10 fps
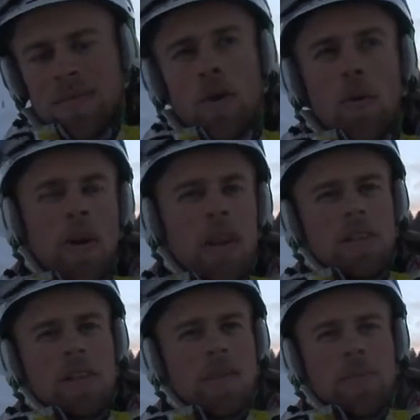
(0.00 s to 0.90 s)
no matter
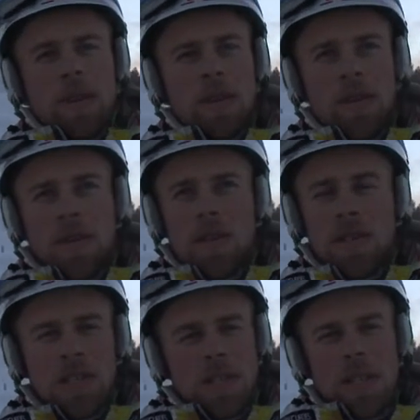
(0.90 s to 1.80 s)
discipline, you can
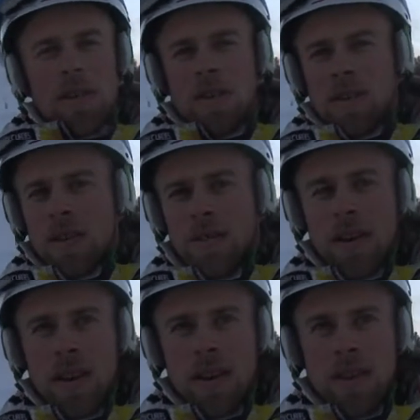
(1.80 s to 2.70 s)
see on the
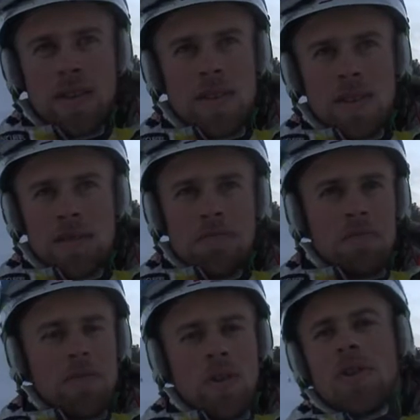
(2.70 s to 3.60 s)
TV, it's
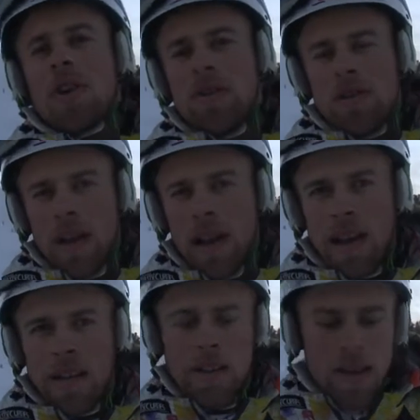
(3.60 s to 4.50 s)
not hard to tell
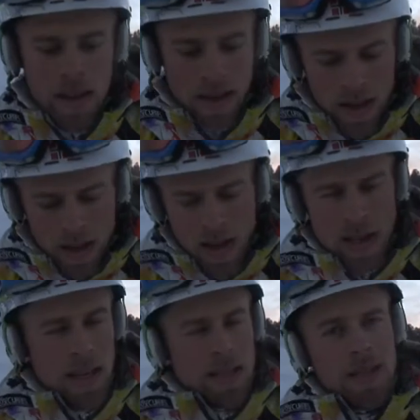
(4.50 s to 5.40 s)
that the
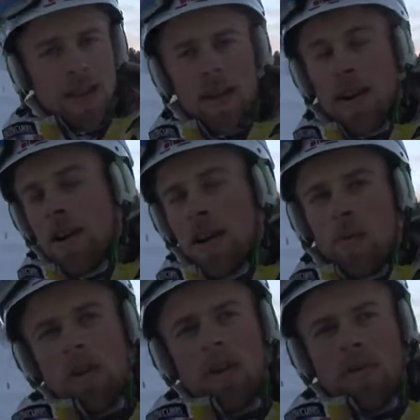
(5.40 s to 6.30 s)
knees are
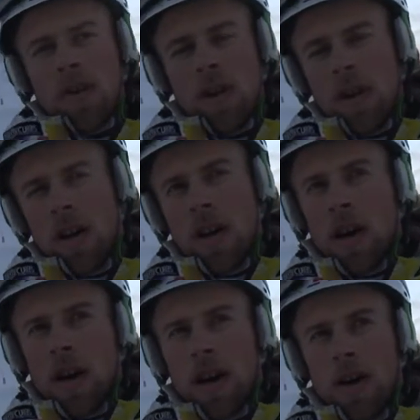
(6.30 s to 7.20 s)
one of
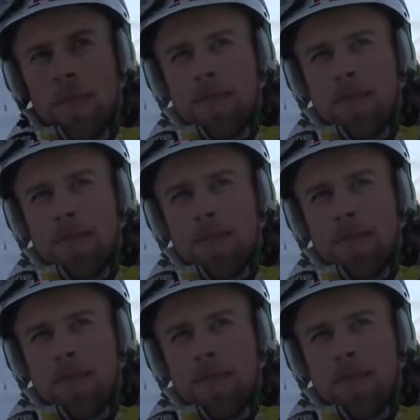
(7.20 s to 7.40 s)
the